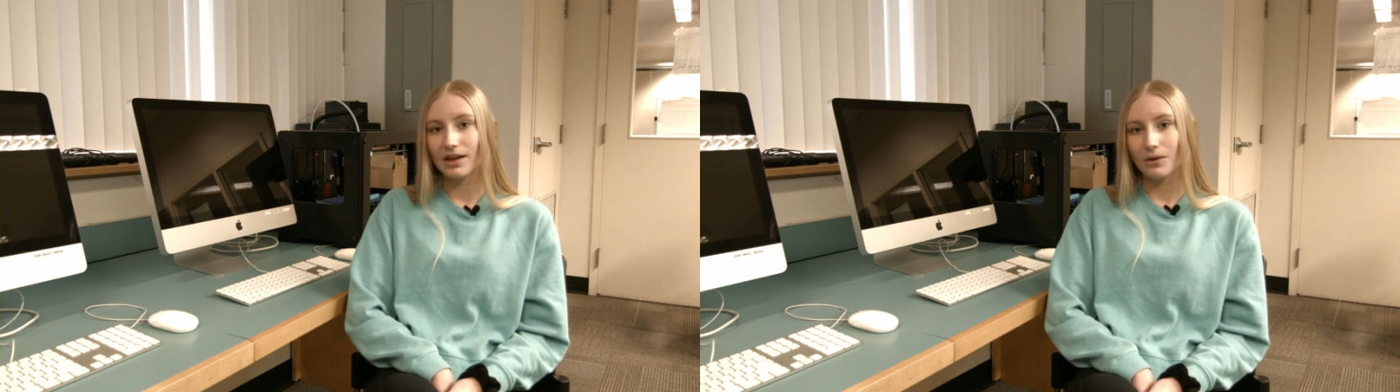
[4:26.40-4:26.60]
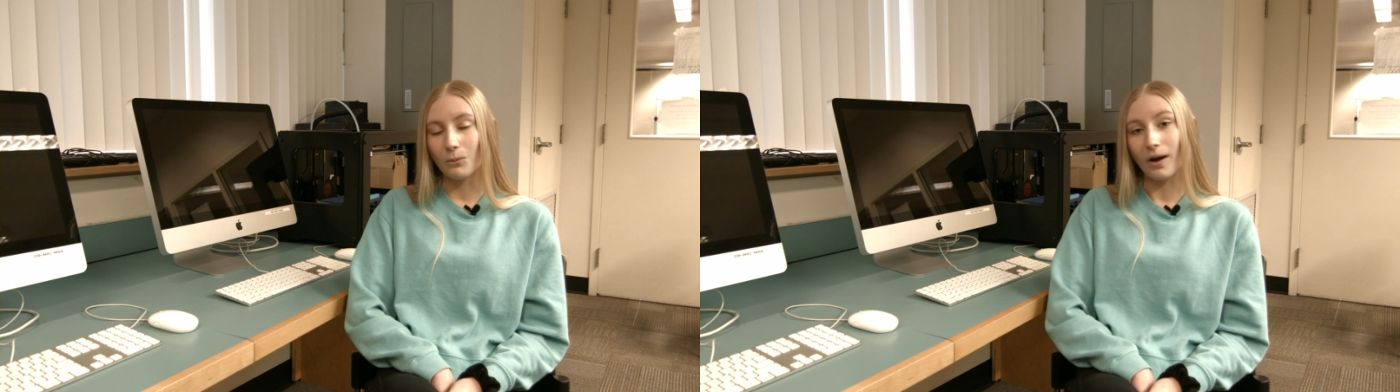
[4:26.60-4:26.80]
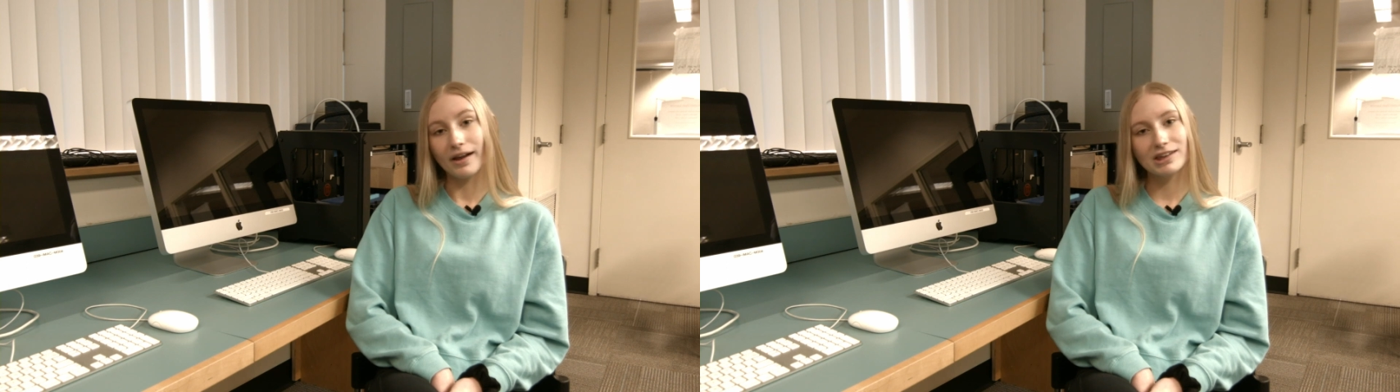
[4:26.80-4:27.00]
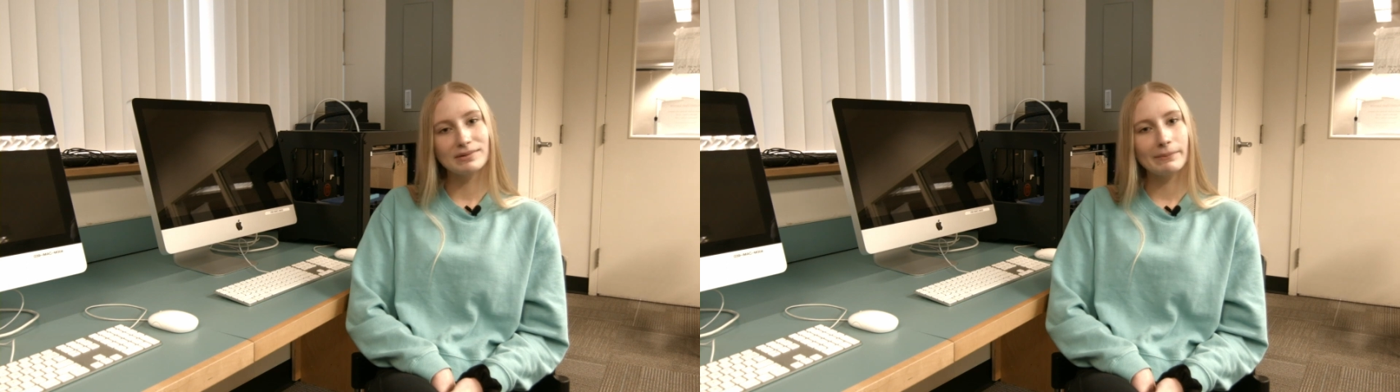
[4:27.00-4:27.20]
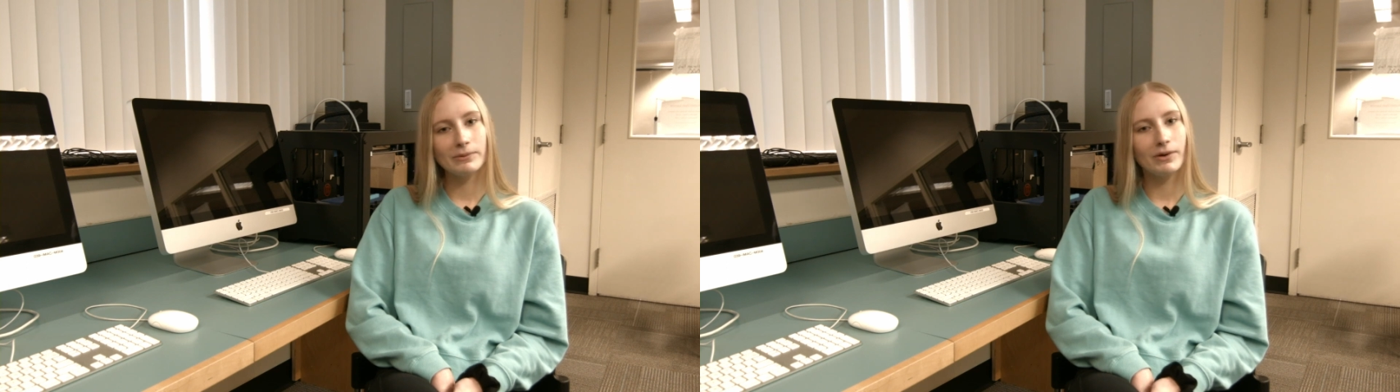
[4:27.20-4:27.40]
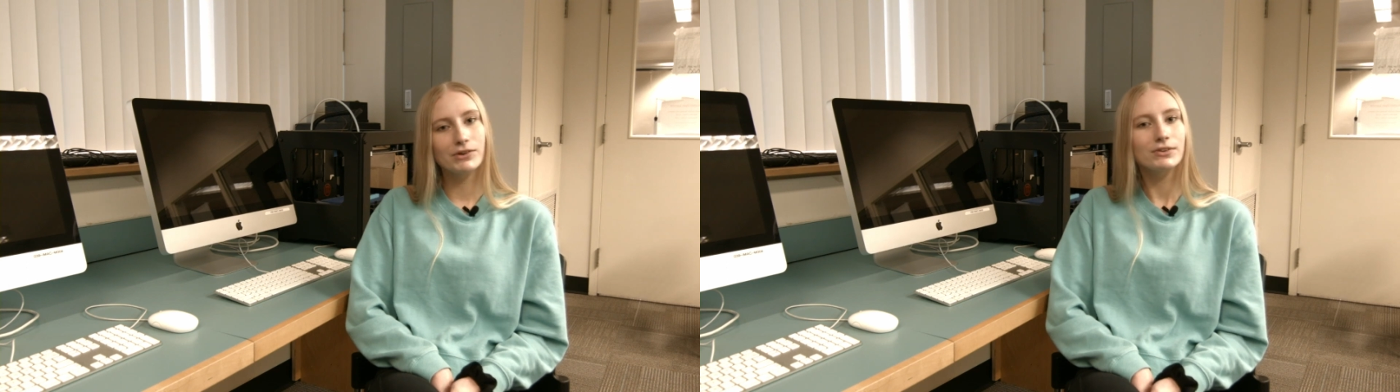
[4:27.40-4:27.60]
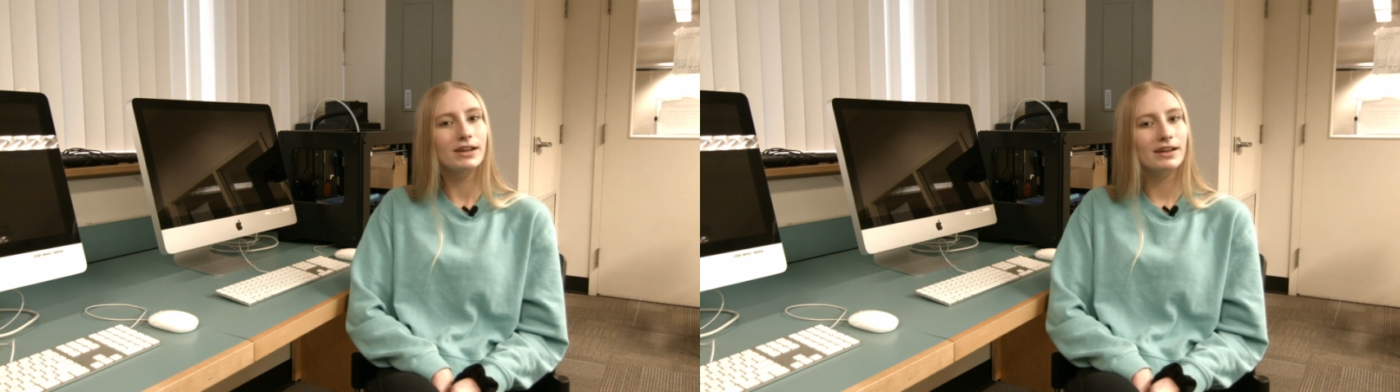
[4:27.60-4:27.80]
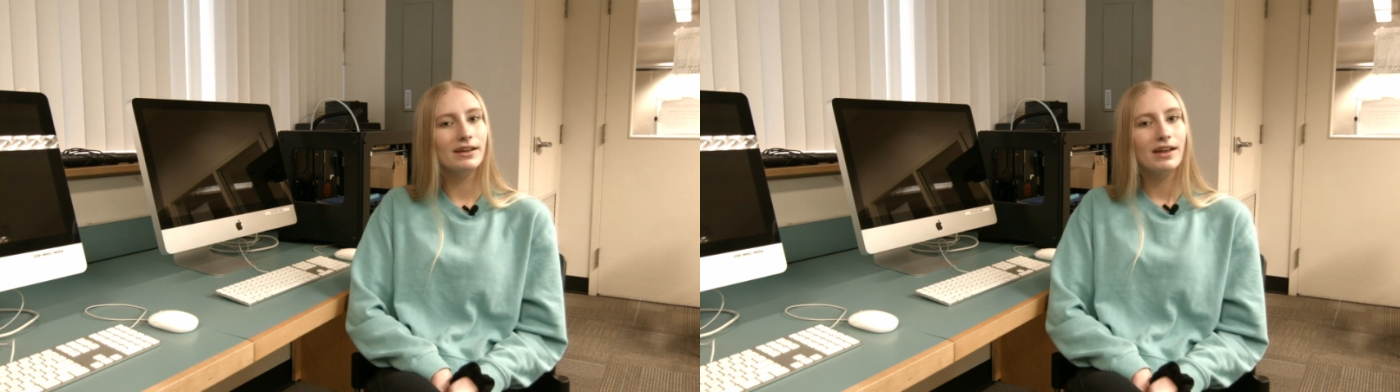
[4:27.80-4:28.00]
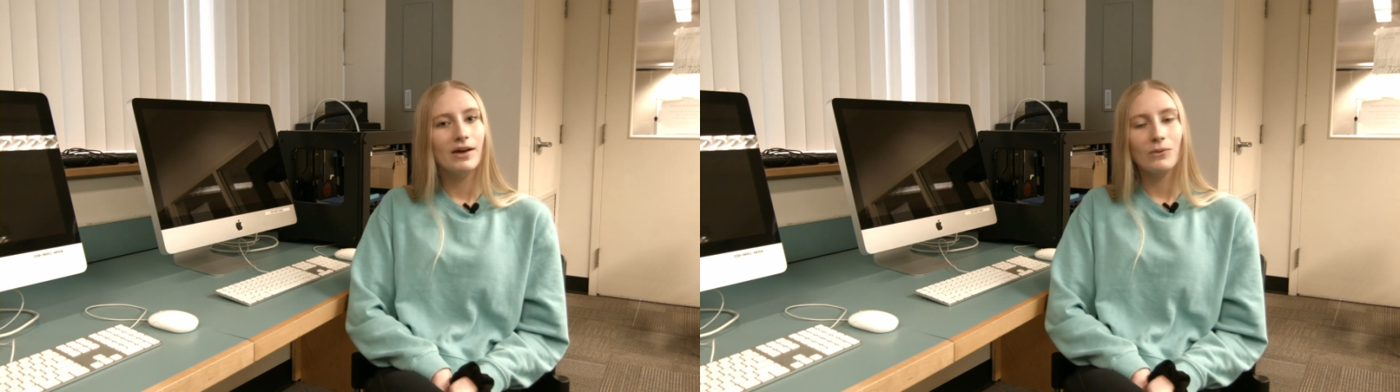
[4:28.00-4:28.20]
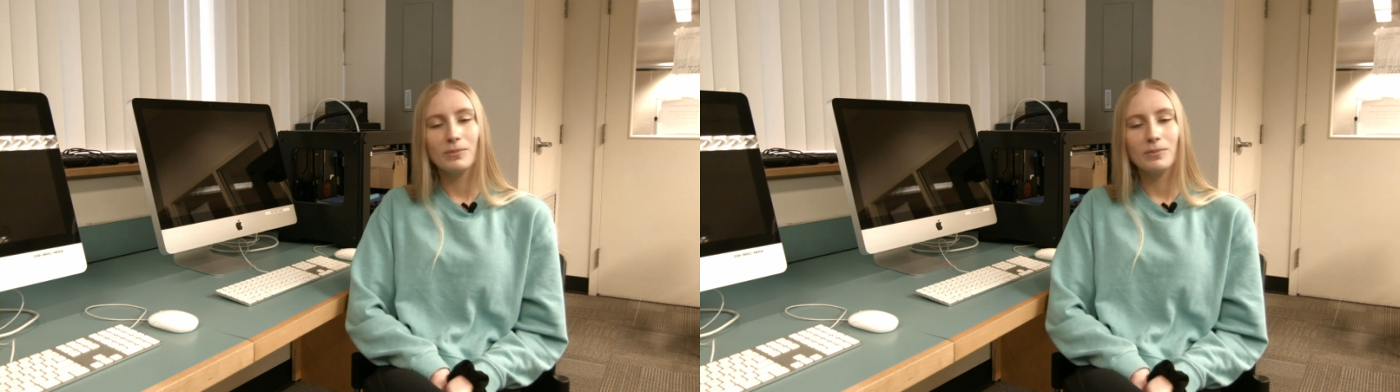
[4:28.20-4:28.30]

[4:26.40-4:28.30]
Why, you might be wondering? Well,